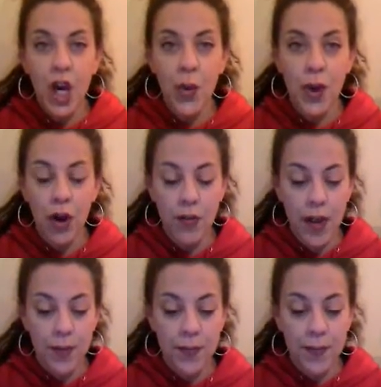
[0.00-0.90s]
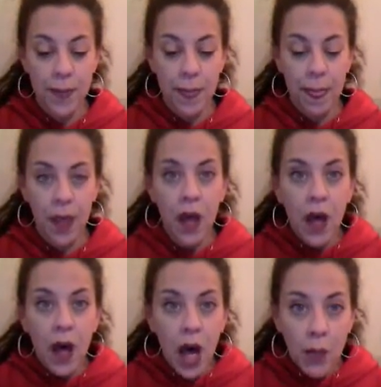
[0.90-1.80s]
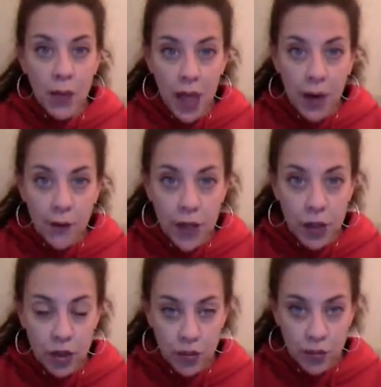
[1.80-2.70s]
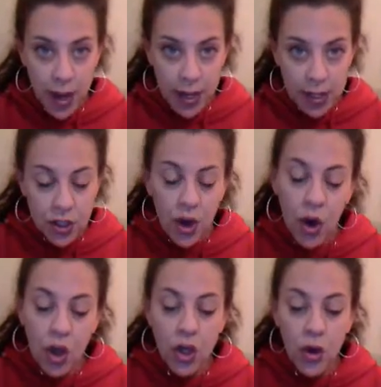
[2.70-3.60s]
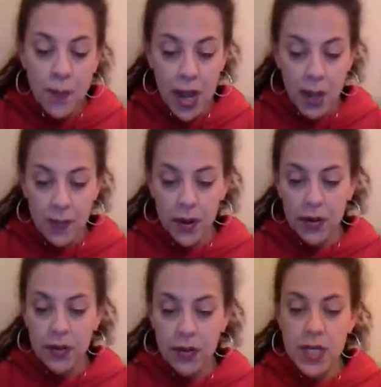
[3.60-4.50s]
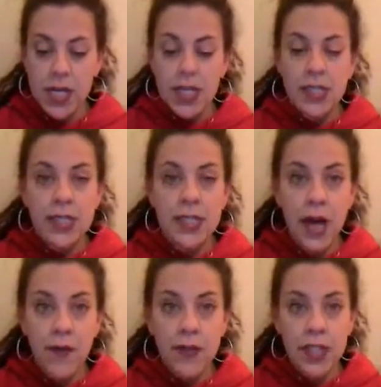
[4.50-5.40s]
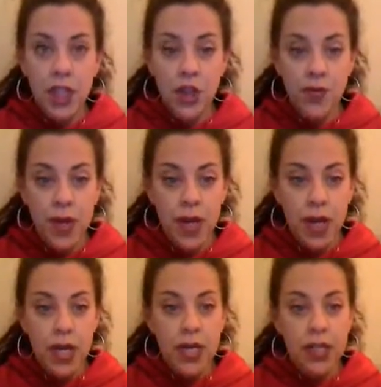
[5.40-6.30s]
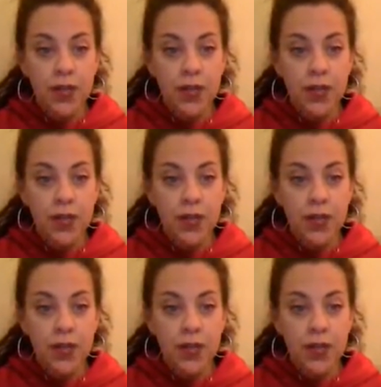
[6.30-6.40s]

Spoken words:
Here we are then. I would like for you to write on your paper 73